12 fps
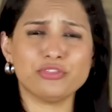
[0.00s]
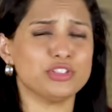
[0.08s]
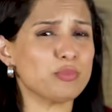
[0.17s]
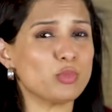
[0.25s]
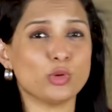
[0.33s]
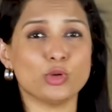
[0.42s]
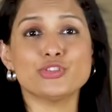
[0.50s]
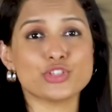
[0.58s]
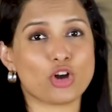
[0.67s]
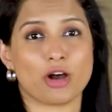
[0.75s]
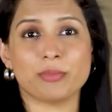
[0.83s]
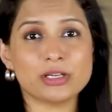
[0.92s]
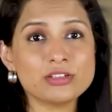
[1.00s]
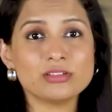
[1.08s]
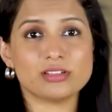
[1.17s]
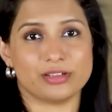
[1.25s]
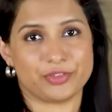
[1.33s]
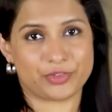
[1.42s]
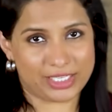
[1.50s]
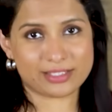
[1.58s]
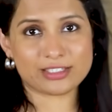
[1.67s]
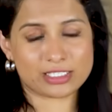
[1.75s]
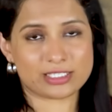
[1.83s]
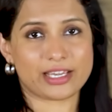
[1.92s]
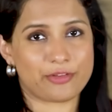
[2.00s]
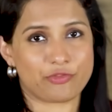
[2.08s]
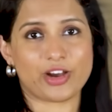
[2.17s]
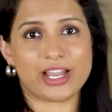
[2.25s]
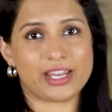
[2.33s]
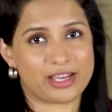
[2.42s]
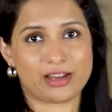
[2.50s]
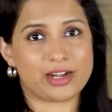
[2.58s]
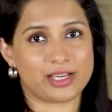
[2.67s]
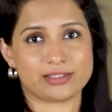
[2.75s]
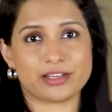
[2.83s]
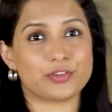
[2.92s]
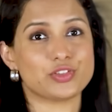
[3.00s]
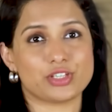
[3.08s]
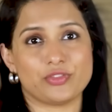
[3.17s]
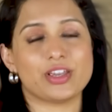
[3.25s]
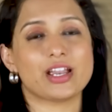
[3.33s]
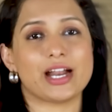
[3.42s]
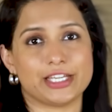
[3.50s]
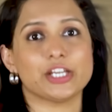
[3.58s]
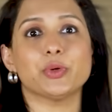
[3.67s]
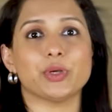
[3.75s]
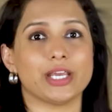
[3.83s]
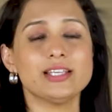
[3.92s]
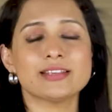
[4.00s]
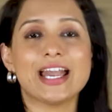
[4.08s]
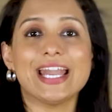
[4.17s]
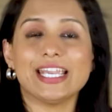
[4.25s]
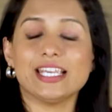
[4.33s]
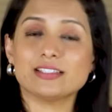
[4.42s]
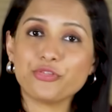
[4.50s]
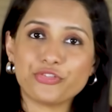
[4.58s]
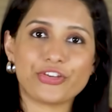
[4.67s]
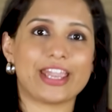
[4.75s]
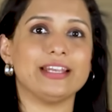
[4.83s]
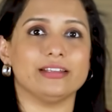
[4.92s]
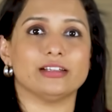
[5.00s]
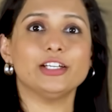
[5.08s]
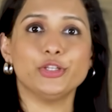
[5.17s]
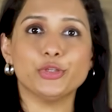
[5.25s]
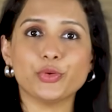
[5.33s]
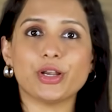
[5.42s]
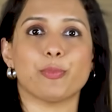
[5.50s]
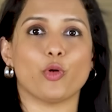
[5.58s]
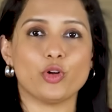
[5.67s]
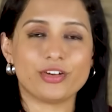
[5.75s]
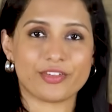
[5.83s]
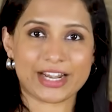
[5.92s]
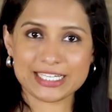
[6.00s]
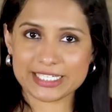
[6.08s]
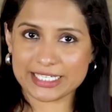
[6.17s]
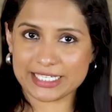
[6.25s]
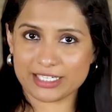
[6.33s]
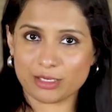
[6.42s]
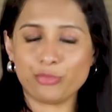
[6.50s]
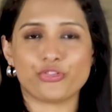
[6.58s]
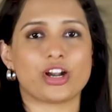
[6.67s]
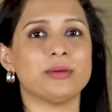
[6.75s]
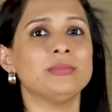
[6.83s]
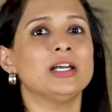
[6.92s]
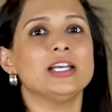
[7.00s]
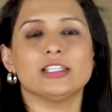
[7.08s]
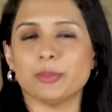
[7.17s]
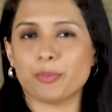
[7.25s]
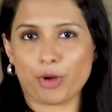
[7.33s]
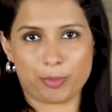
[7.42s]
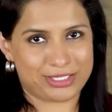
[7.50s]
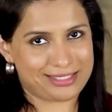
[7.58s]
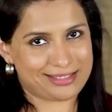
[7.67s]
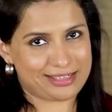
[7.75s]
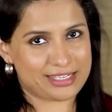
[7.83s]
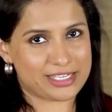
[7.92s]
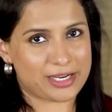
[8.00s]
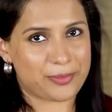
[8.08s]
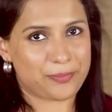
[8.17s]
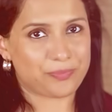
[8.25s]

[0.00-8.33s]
of the most common reasons why NRIs are receiving IT notice is a failure to report rental income from the properties in India.